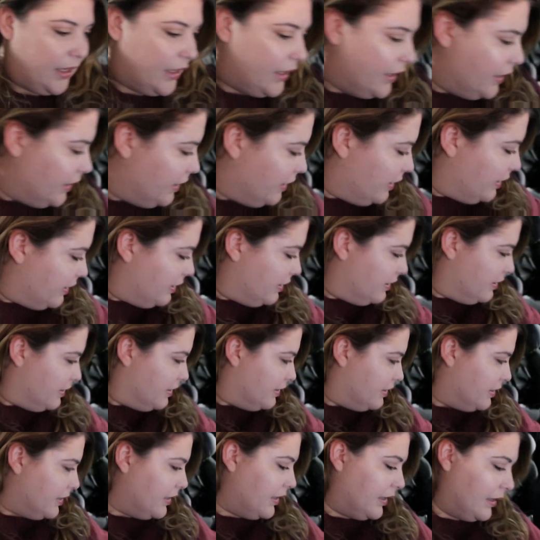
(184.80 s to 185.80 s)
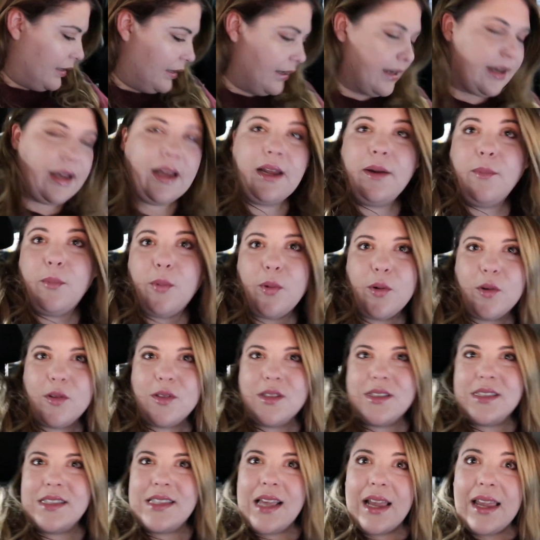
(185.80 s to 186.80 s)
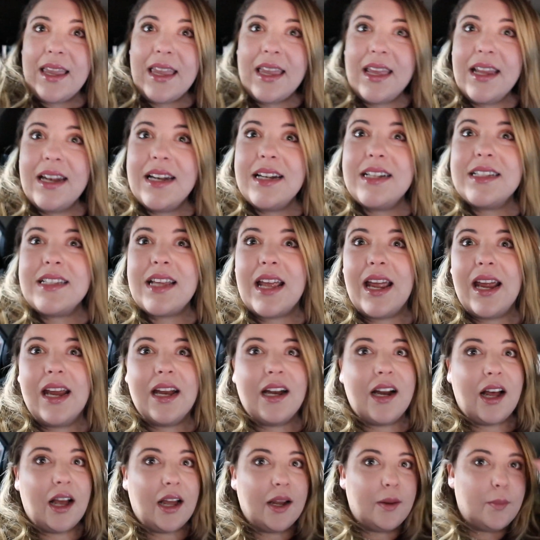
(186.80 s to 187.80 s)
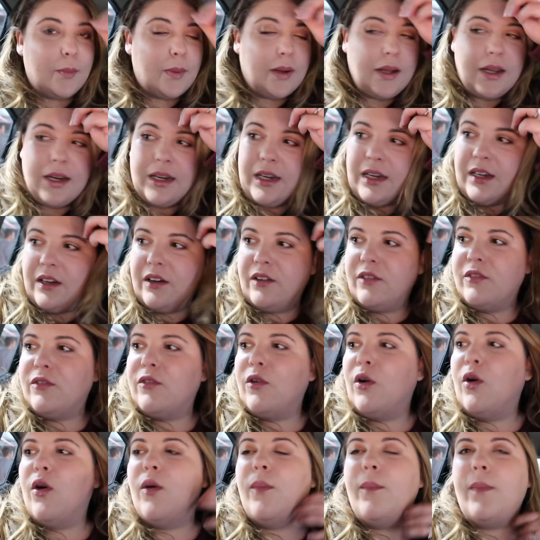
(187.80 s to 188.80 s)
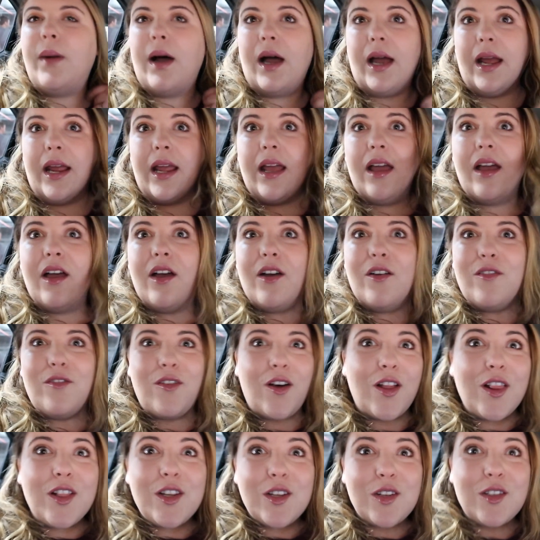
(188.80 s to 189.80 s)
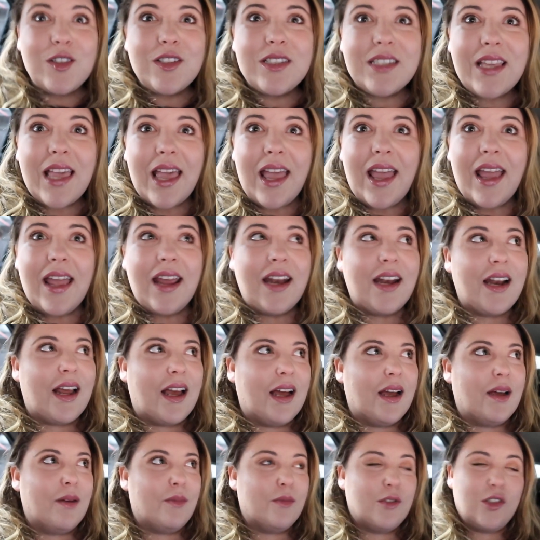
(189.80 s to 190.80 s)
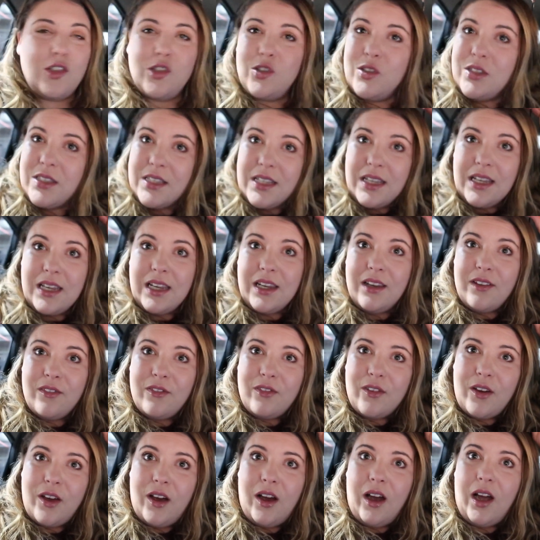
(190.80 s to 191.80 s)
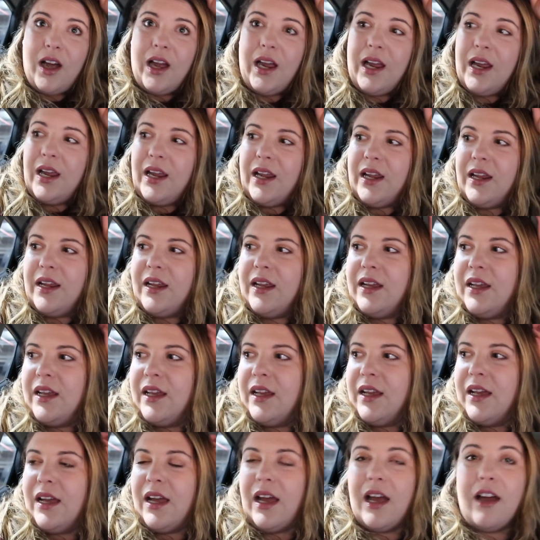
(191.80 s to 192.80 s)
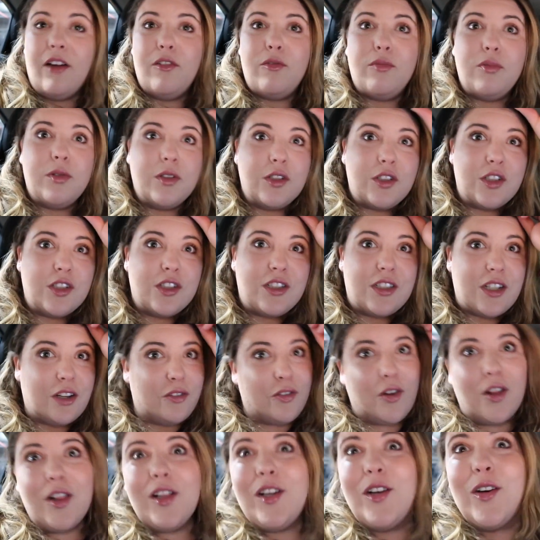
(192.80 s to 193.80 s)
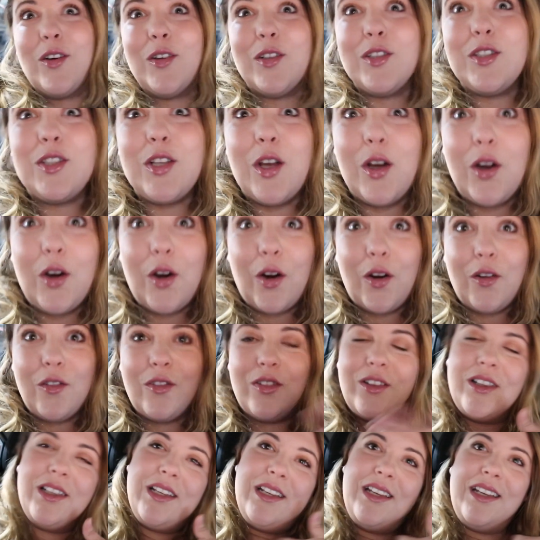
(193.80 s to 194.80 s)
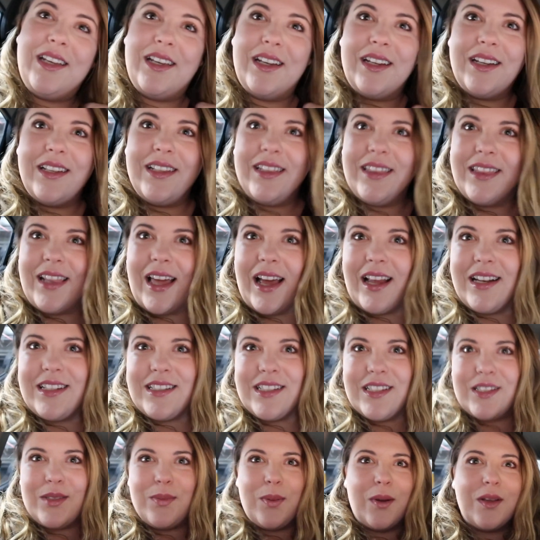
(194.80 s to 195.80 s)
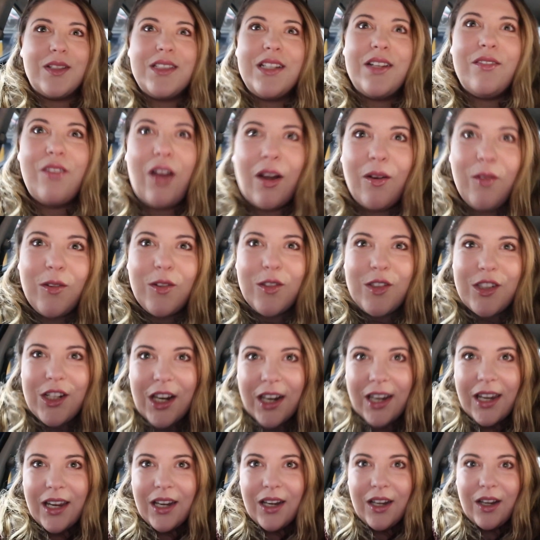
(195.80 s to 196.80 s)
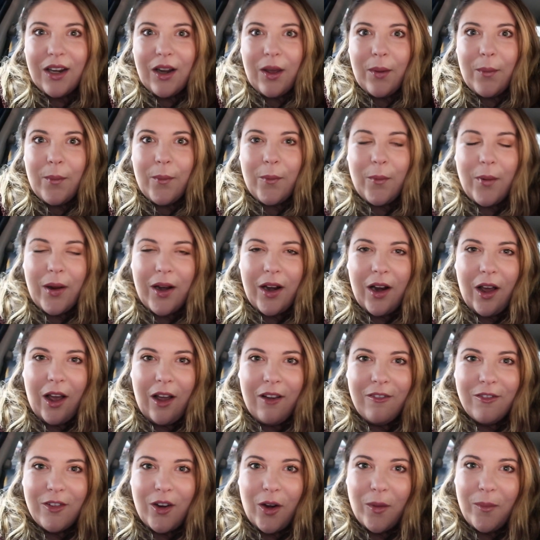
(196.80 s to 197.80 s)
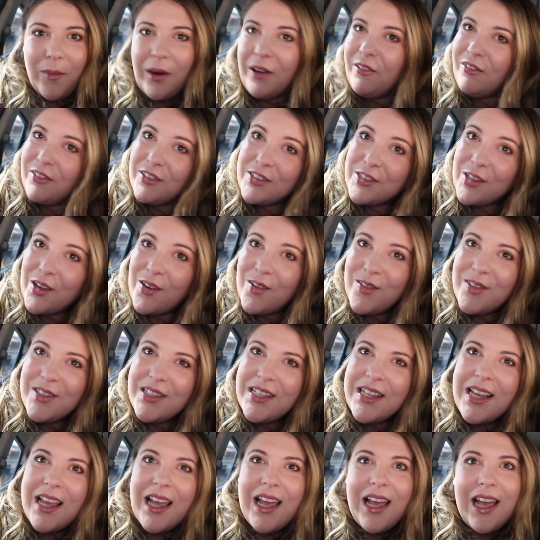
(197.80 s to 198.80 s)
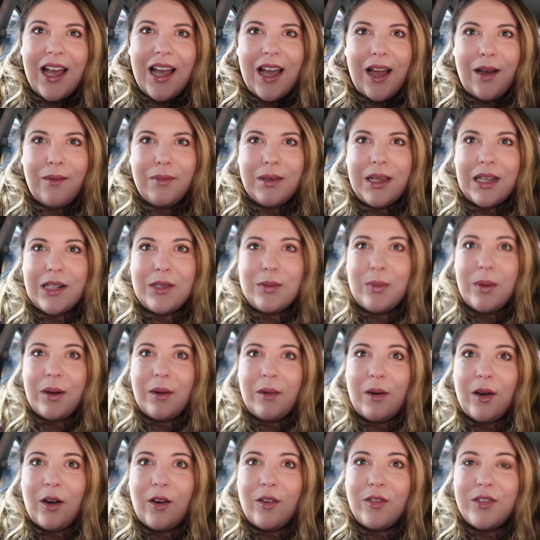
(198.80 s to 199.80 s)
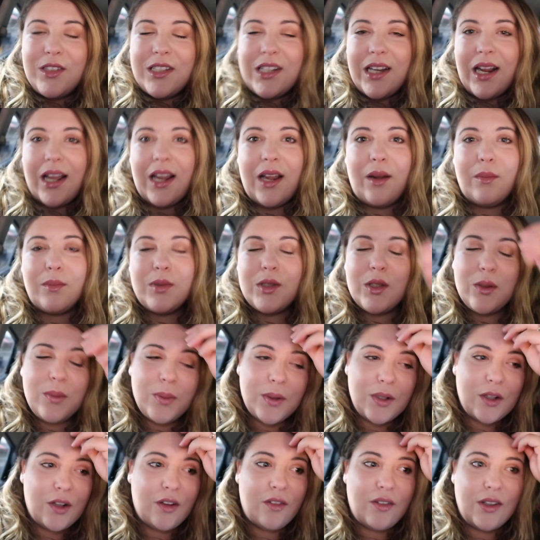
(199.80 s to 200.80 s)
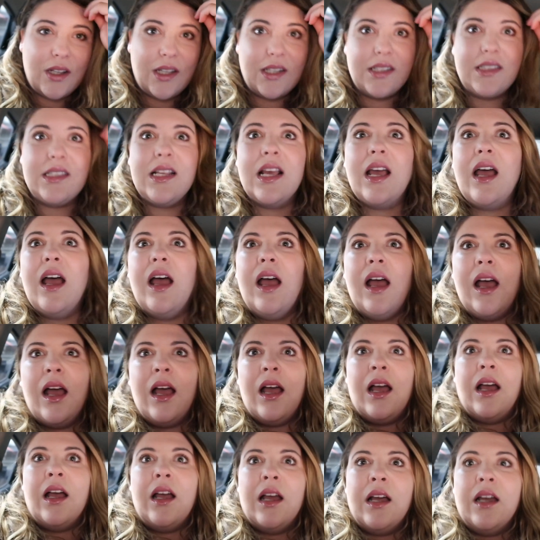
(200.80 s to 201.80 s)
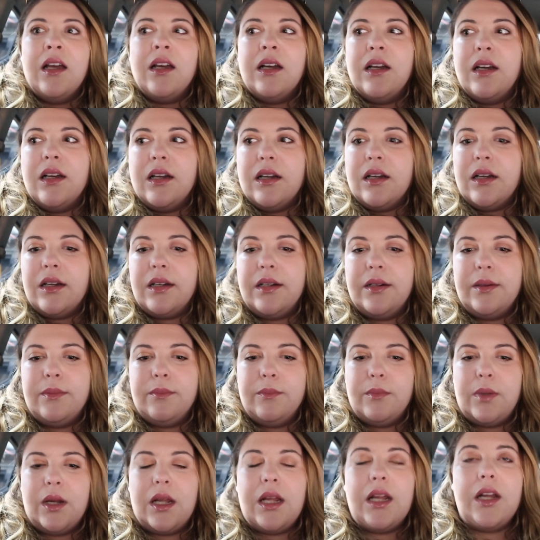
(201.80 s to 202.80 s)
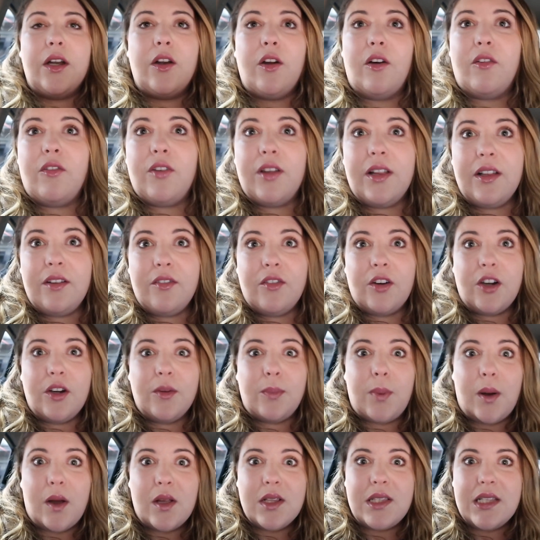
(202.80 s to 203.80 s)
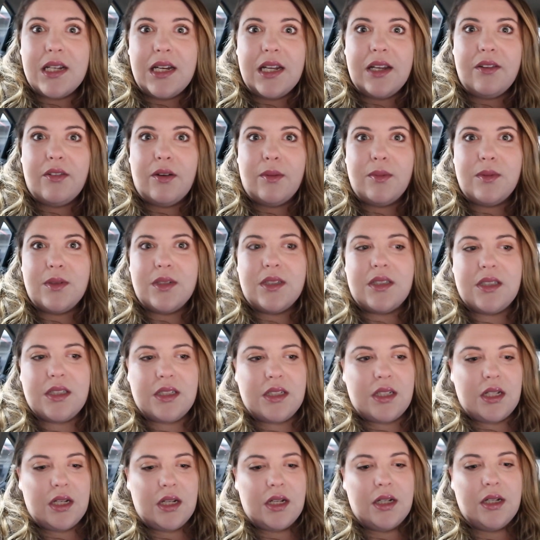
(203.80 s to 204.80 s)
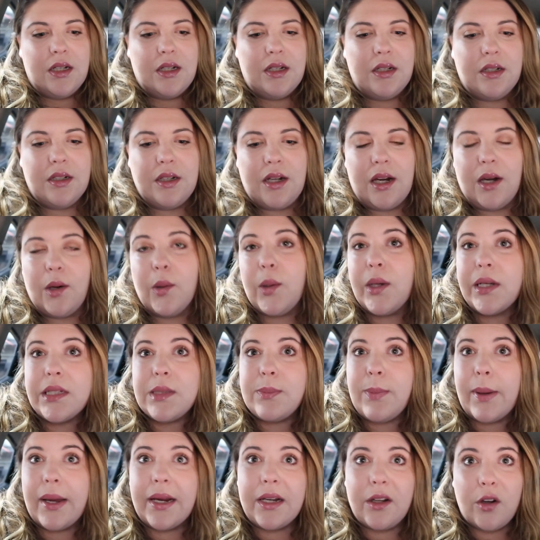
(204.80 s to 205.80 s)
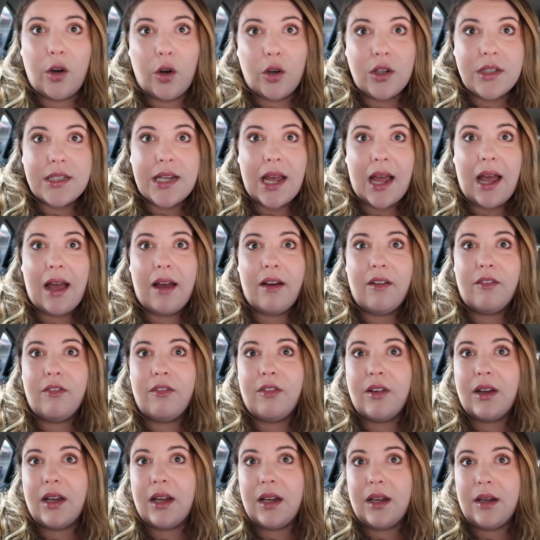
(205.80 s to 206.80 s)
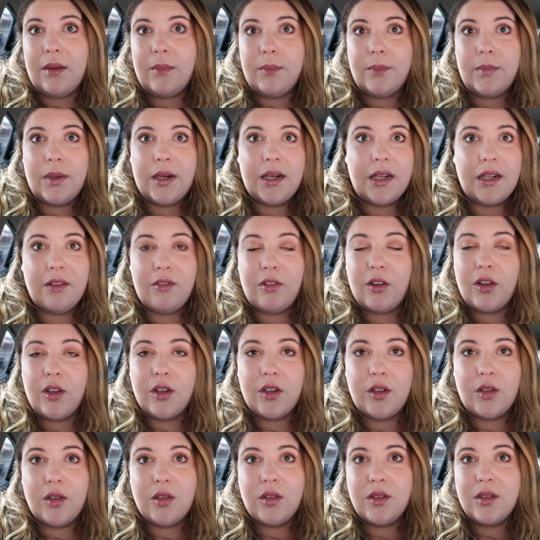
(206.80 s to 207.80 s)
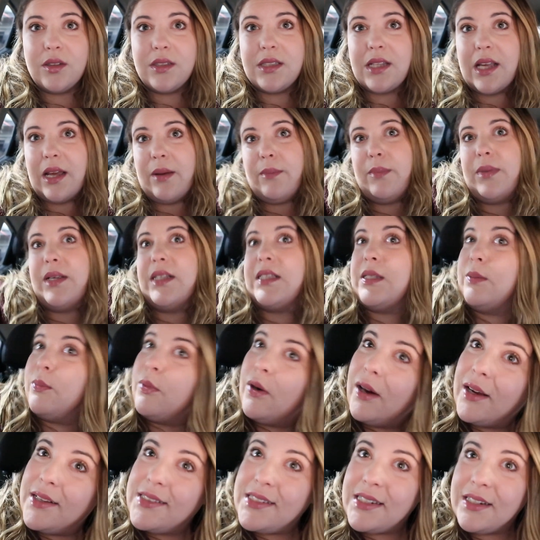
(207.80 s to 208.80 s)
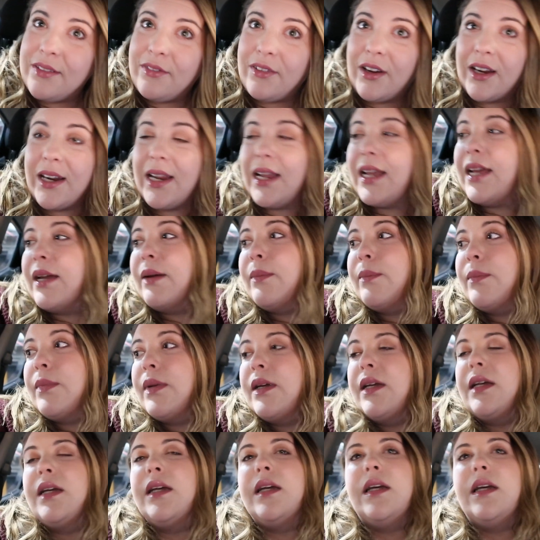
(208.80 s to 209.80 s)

is April 2nd, and I'm heading for my follicle scan to see if I have produced a follicle, so hopefully that is positive. I will check in when I've got my results, but that's where we're off today. I'm super nervous. I'm not feeling very positive. I'm just gonna expect not to have any follicles and be surprised if I am.